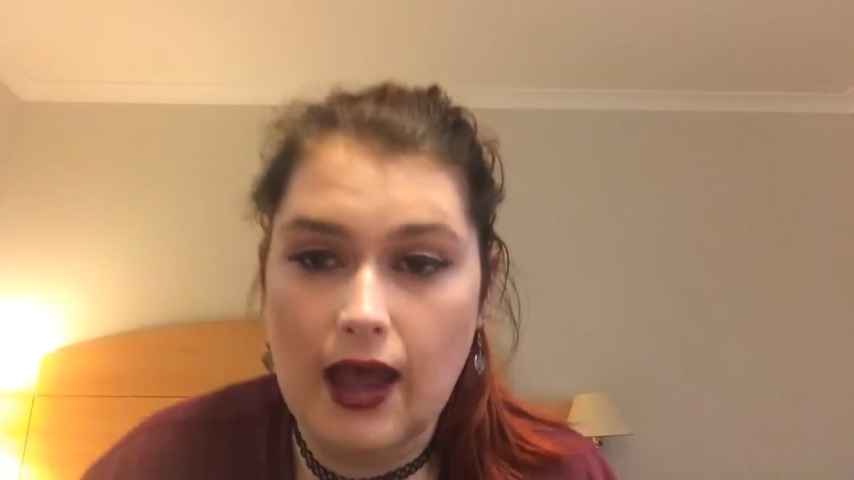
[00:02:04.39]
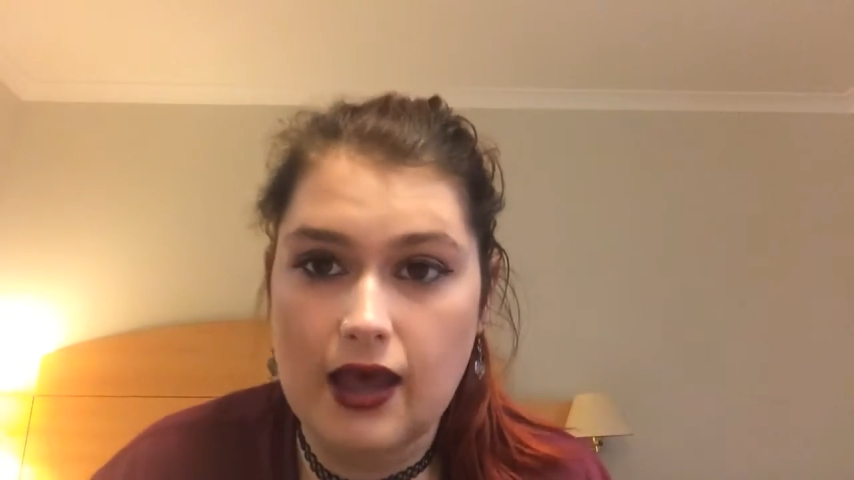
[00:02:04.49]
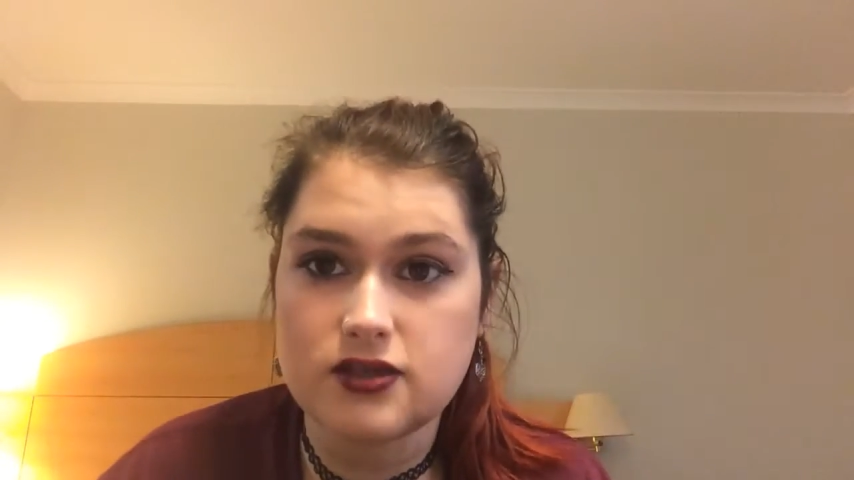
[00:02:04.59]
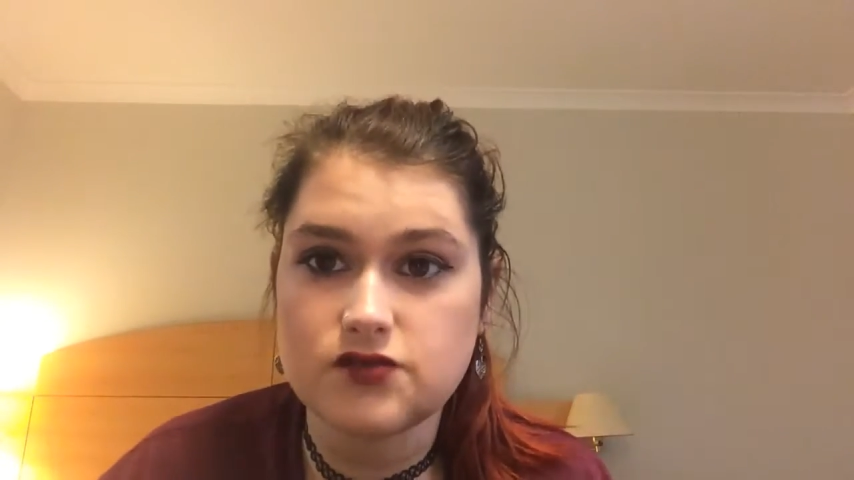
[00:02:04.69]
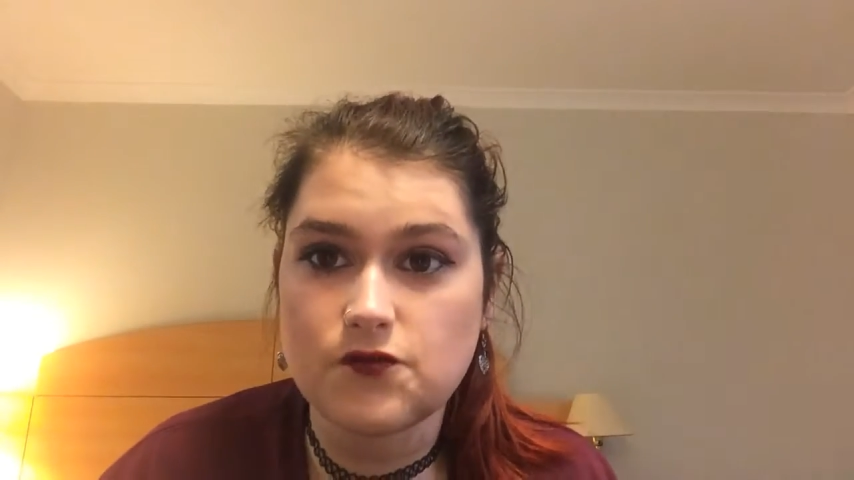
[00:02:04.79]

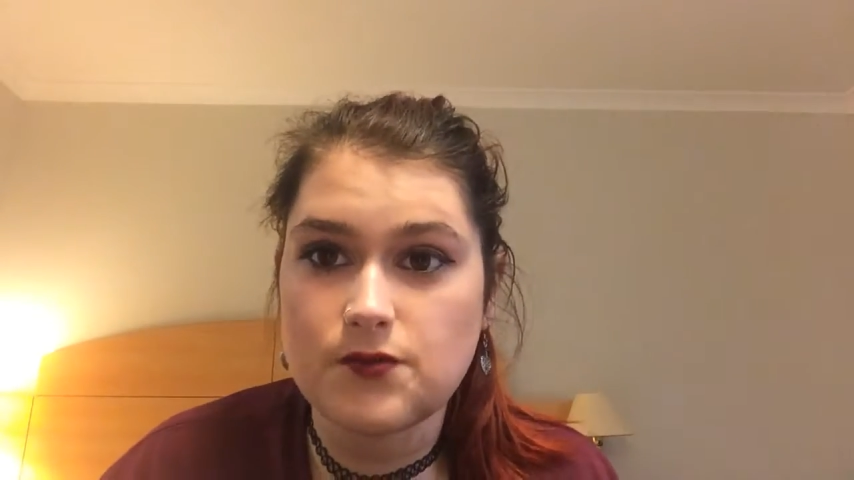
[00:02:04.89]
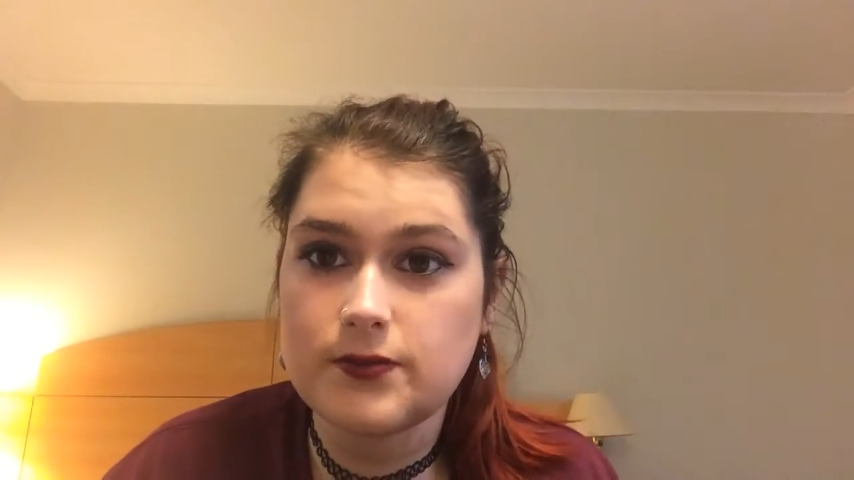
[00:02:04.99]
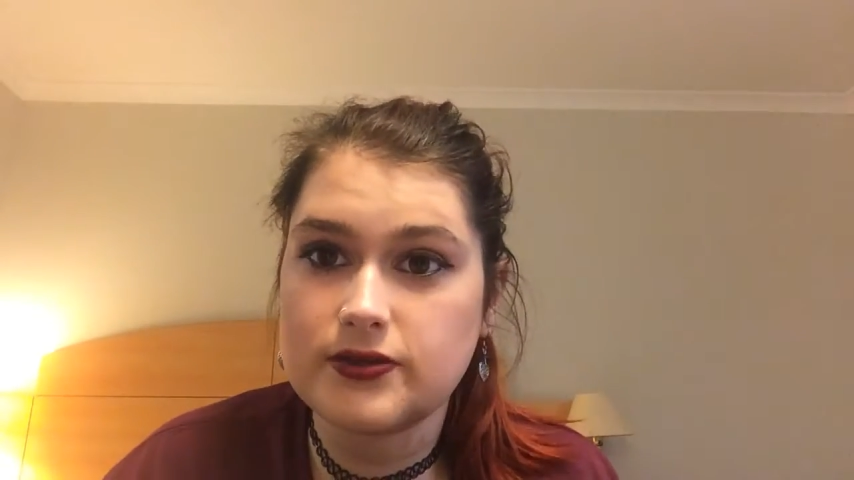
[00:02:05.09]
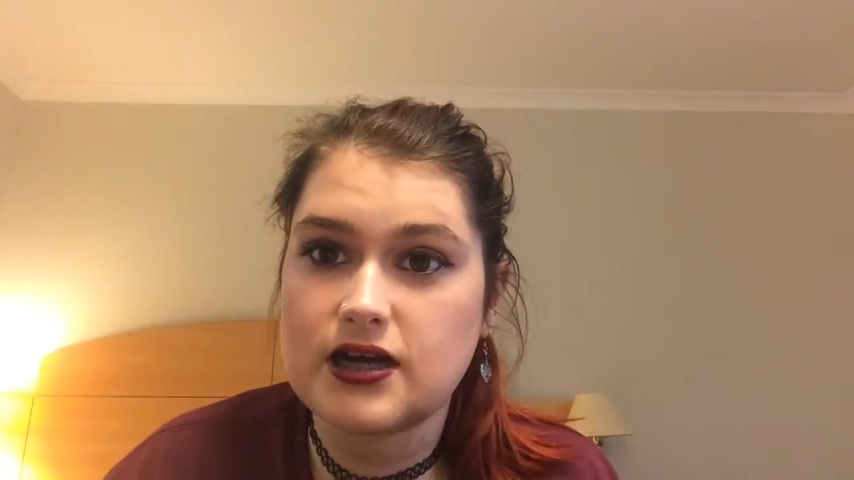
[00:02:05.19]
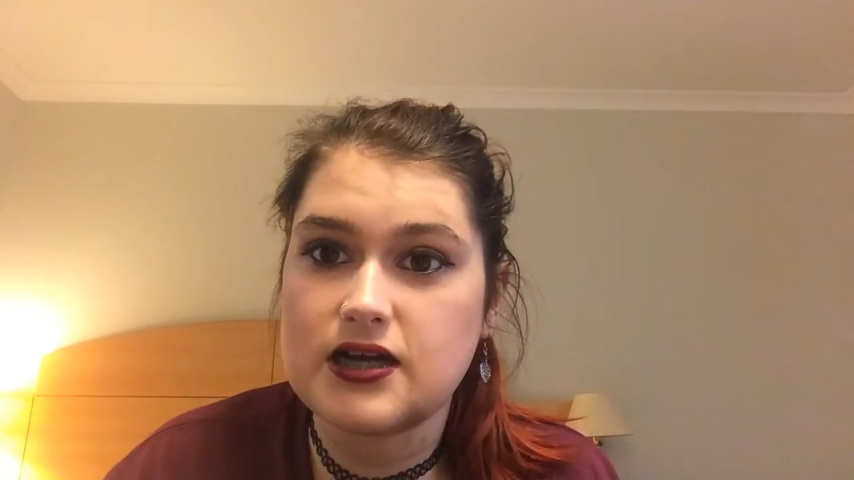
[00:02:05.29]
eyes for me
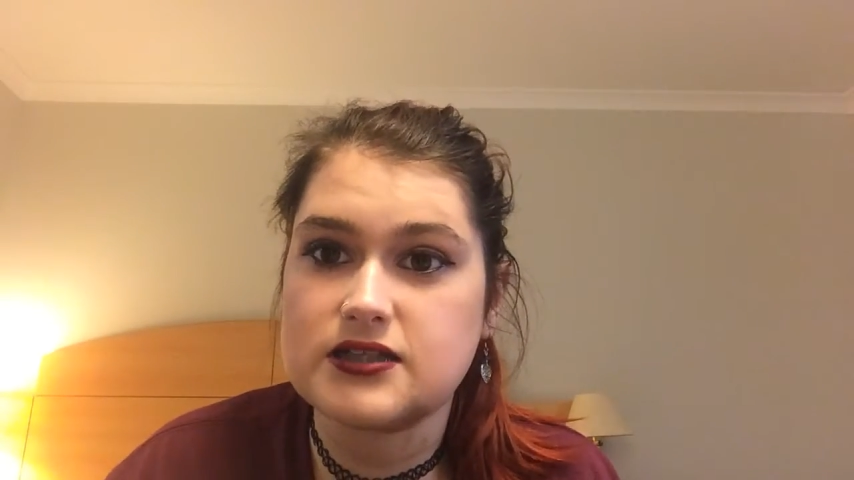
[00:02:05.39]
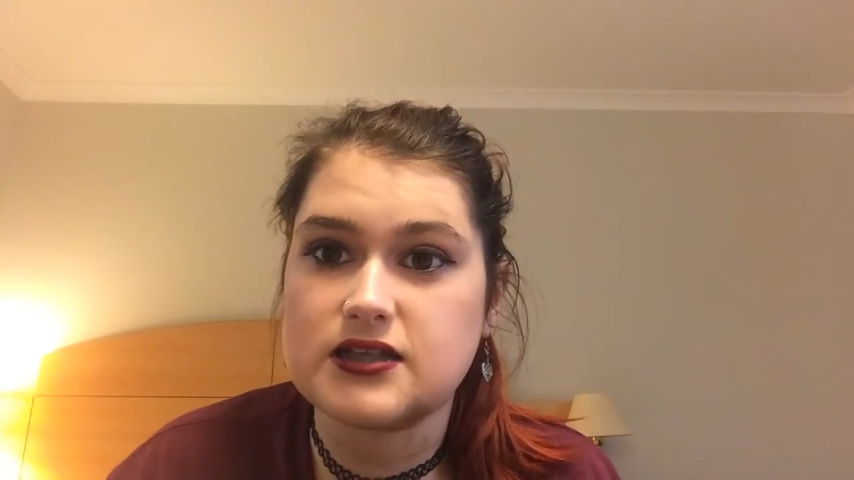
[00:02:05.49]
because